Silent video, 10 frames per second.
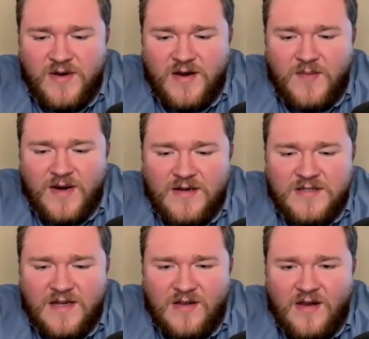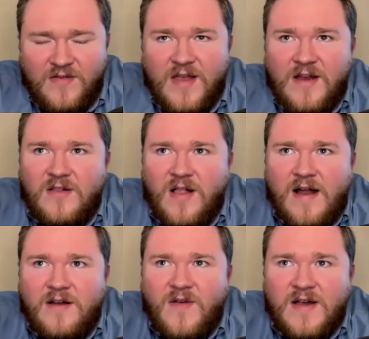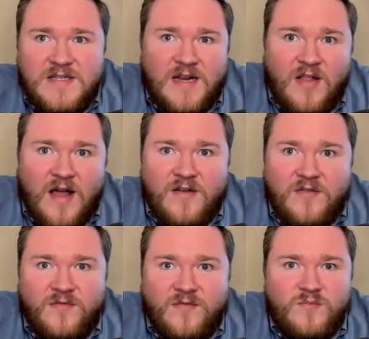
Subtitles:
You know what I mean? Because I think I see a lot of